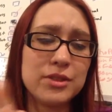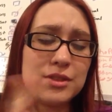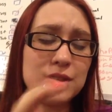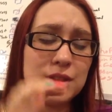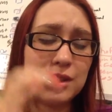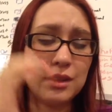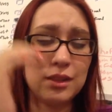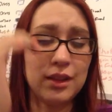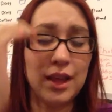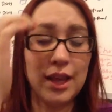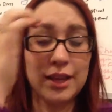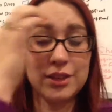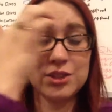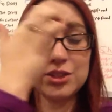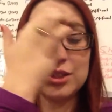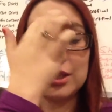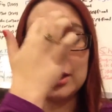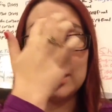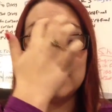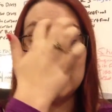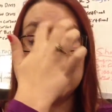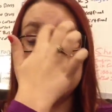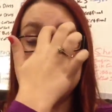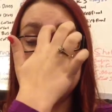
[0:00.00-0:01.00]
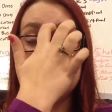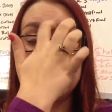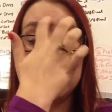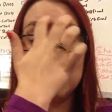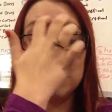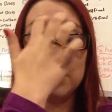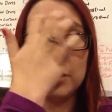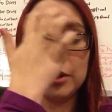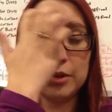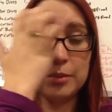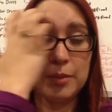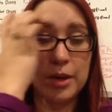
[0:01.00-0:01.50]
collection
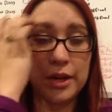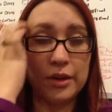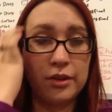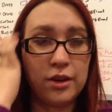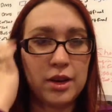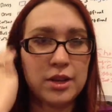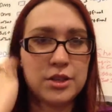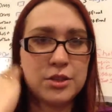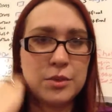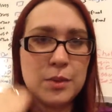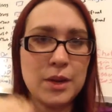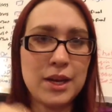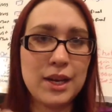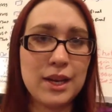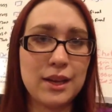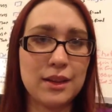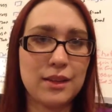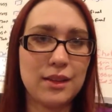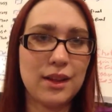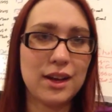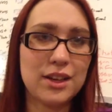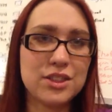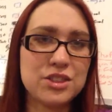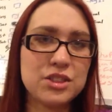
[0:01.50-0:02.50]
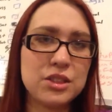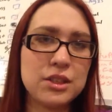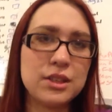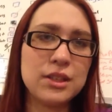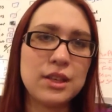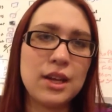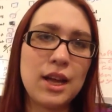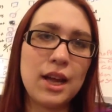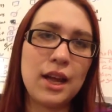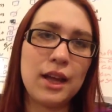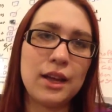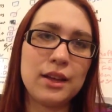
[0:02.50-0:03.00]
was my graduating
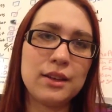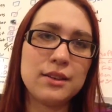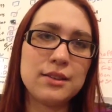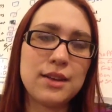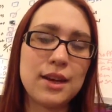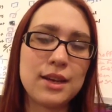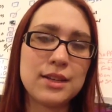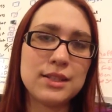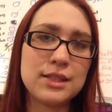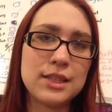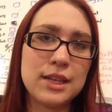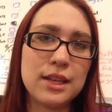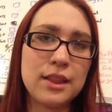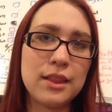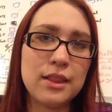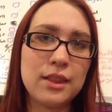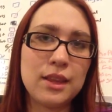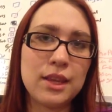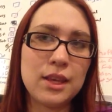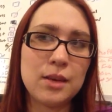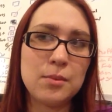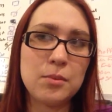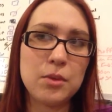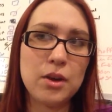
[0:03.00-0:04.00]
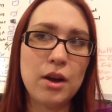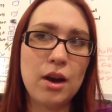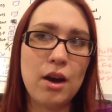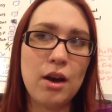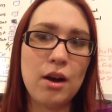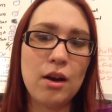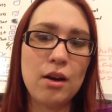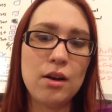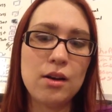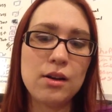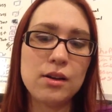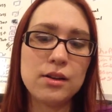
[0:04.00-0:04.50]
collection, and I did a theme
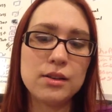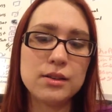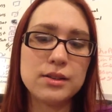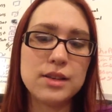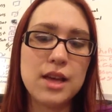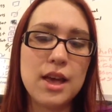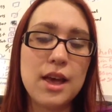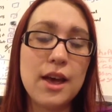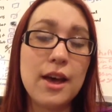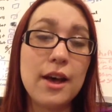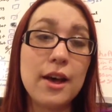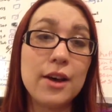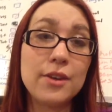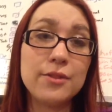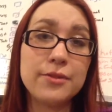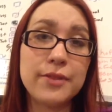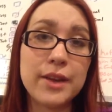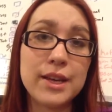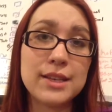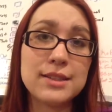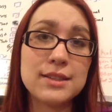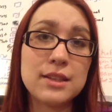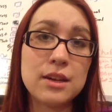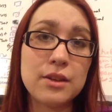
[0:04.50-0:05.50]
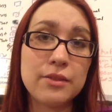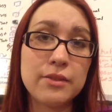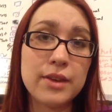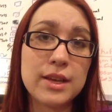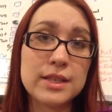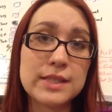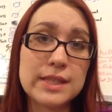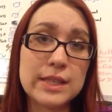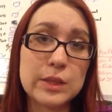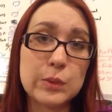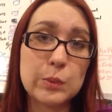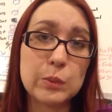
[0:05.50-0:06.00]
called A Face in a
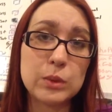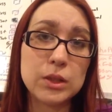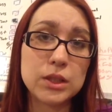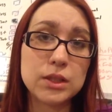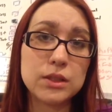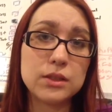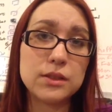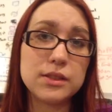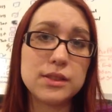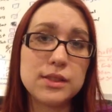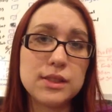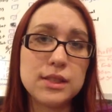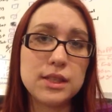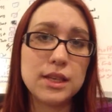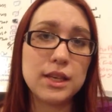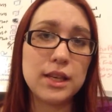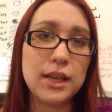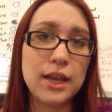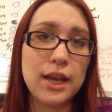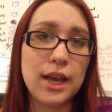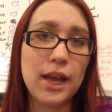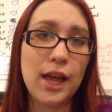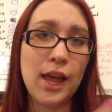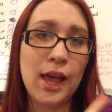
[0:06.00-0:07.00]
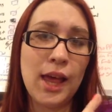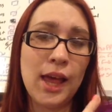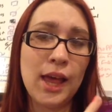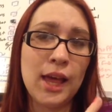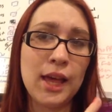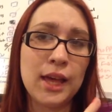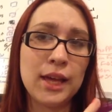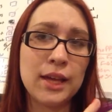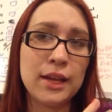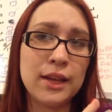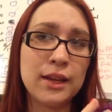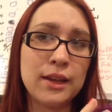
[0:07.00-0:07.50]
Faceless World.
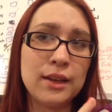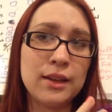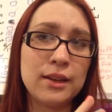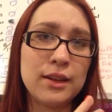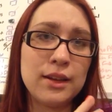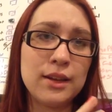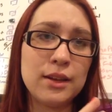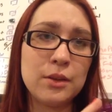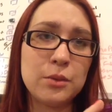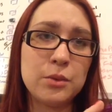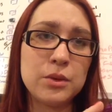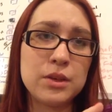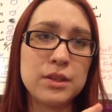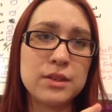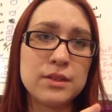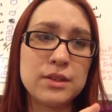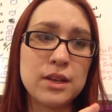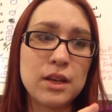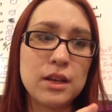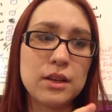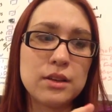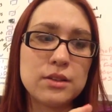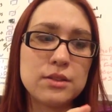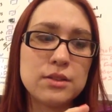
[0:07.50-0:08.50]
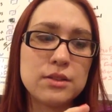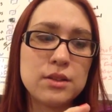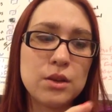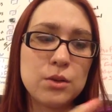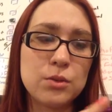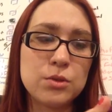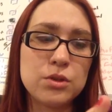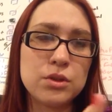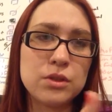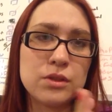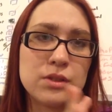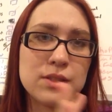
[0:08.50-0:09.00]
And it was a
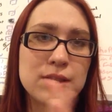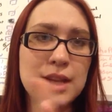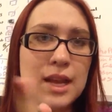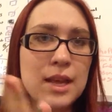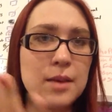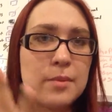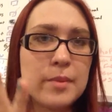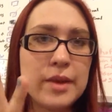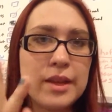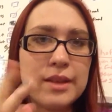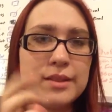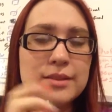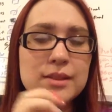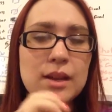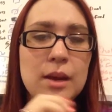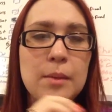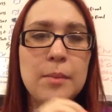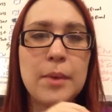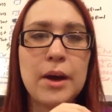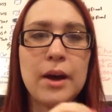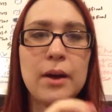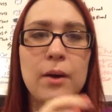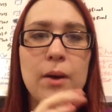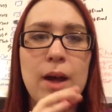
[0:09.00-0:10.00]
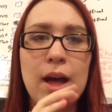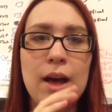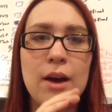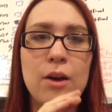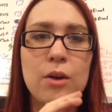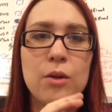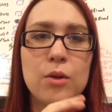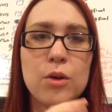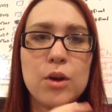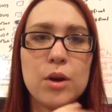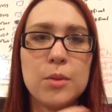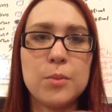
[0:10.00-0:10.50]
social statement about
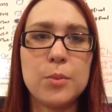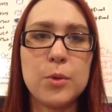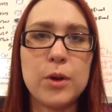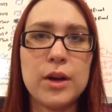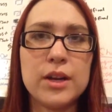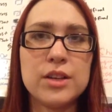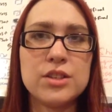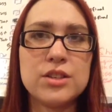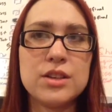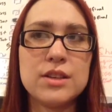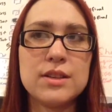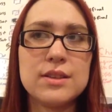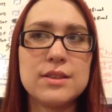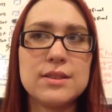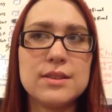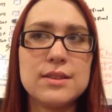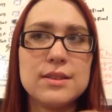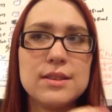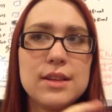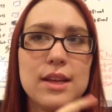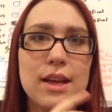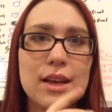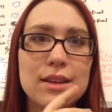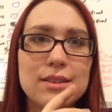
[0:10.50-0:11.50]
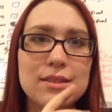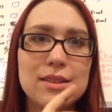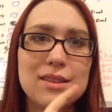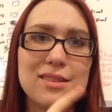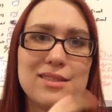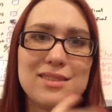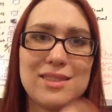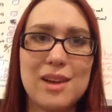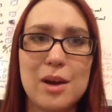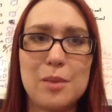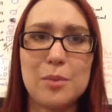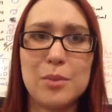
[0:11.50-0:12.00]
how corporations see us
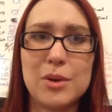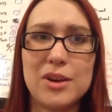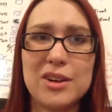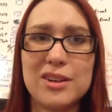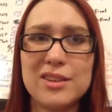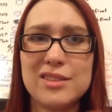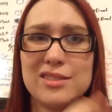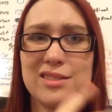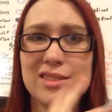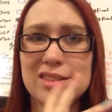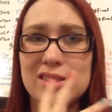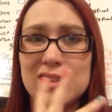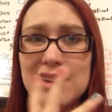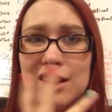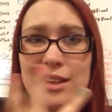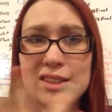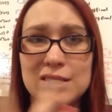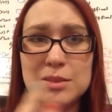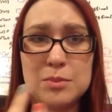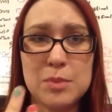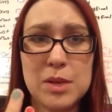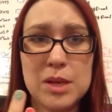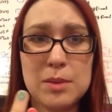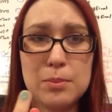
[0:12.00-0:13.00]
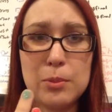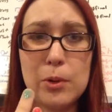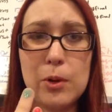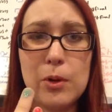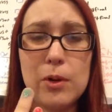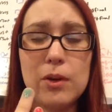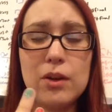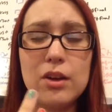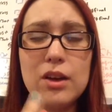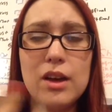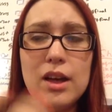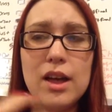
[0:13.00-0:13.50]
as numbers and not as
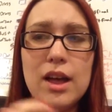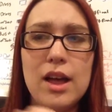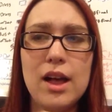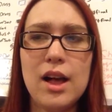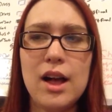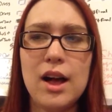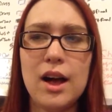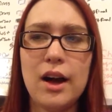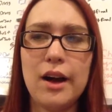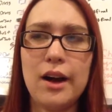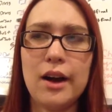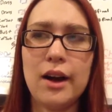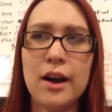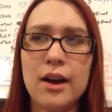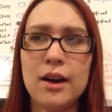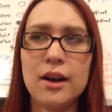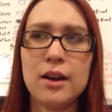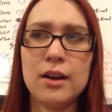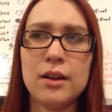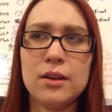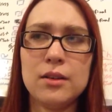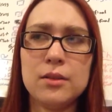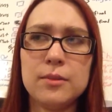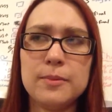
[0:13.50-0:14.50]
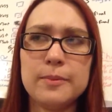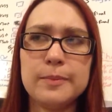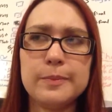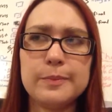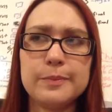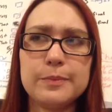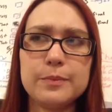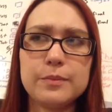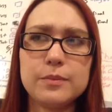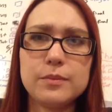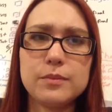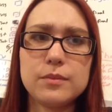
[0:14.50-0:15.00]
people.
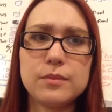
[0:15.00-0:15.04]
And